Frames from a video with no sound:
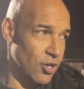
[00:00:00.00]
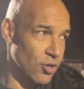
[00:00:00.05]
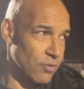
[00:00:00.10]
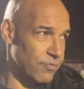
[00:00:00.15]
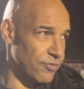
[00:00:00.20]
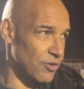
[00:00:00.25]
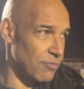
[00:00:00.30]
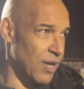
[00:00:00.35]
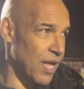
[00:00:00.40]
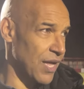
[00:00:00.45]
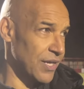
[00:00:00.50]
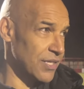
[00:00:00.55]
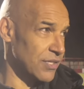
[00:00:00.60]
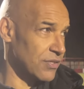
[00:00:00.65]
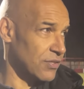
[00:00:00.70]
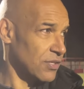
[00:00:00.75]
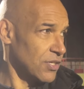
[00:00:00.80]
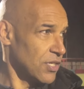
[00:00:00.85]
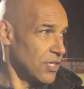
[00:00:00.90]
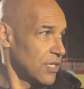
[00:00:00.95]
up from
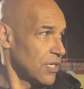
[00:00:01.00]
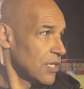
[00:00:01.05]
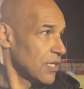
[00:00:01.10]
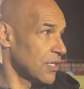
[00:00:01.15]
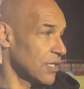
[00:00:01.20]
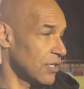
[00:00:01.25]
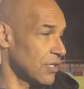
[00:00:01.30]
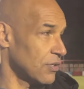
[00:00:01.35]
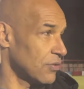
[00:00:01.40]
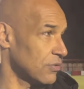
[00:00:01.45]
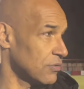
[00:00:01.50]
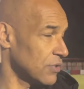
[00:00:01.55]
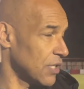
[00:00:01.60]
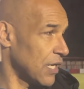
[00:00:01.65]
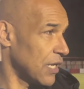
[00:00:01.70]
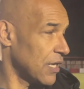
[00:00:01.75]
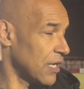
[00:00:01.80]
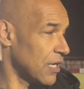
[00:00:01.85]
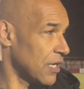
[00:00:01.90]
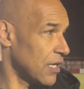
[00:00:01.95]
Hythe, you
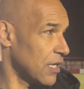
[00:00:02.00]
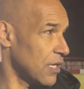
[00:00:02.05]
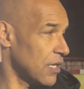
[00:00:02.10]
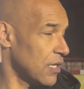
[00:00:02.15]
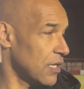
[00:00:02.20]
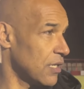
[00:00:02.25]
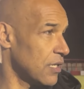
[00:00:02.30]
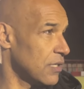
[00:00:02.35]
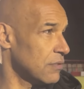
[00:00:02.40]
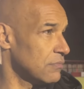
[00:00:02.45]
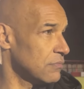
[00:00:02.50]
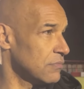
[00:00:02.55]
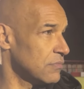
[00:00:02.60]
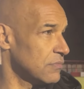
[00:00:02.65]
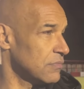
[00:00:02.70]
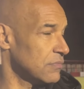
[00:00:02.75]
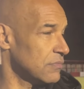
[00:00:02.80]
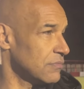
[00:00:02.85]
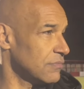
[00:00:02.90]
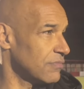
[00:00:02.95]
know.